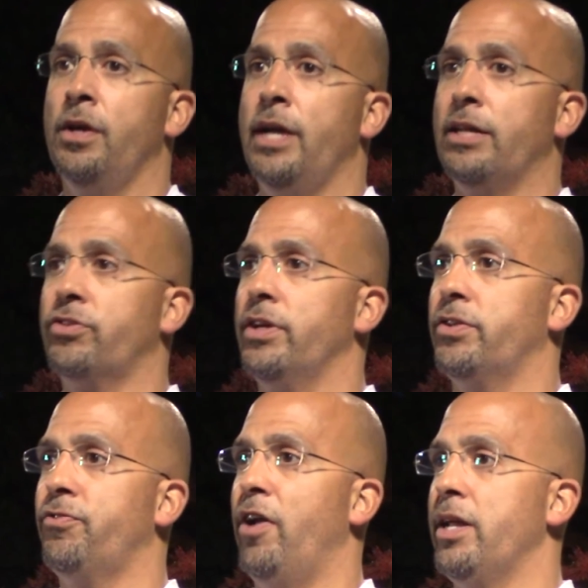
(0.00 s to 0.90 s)
it's
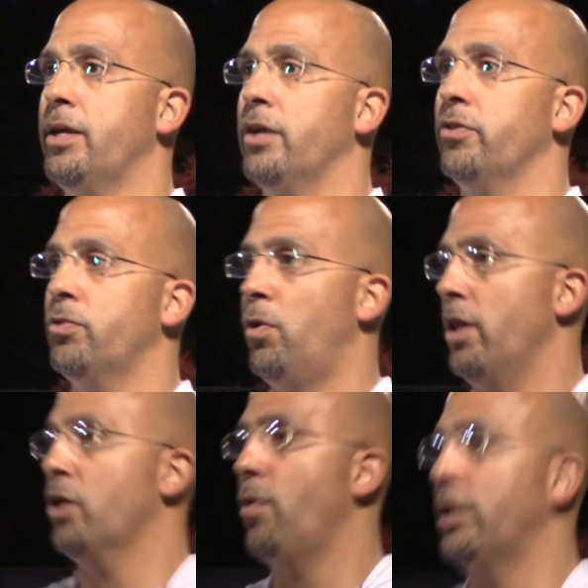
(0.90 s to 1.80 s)
funny because one of
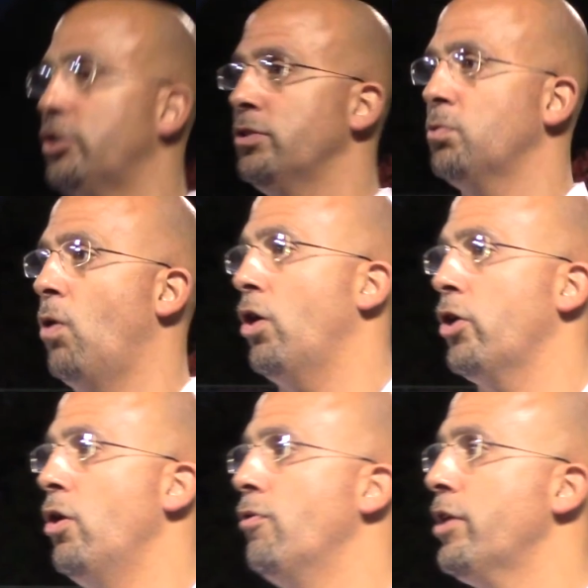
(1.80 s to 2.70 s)
the questions walking
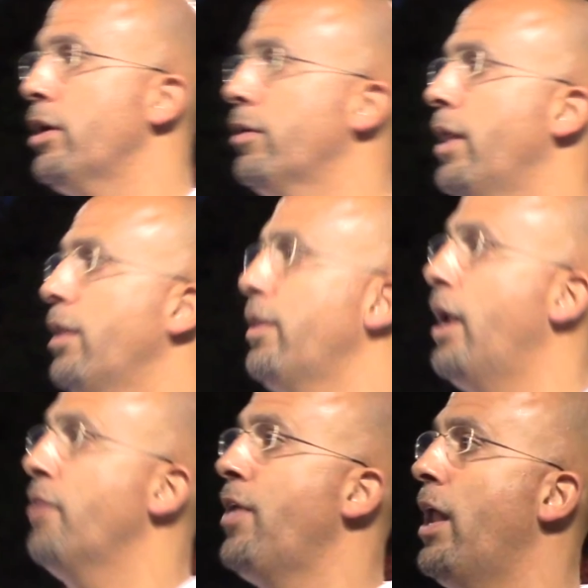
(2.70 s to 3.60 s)
over here that
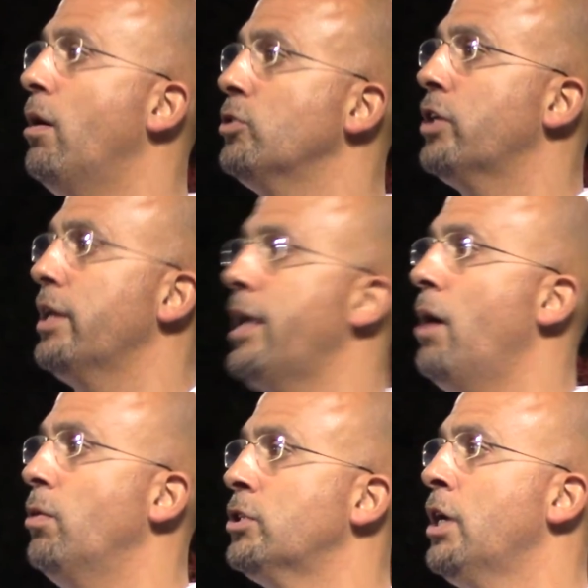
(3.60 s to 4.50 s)
I thought I was going to
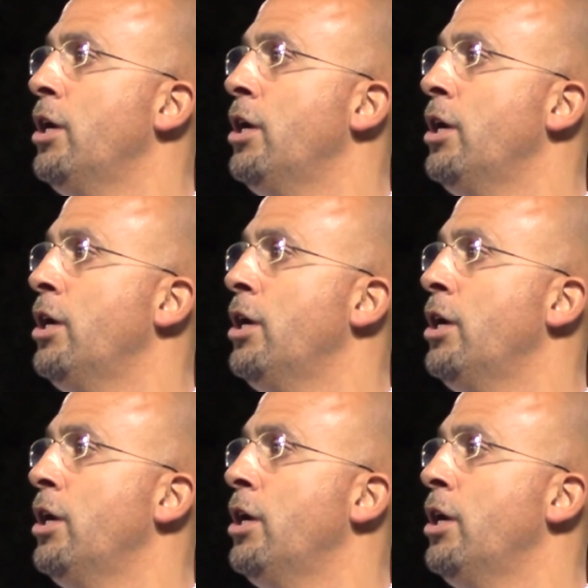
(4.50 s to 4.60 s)
get was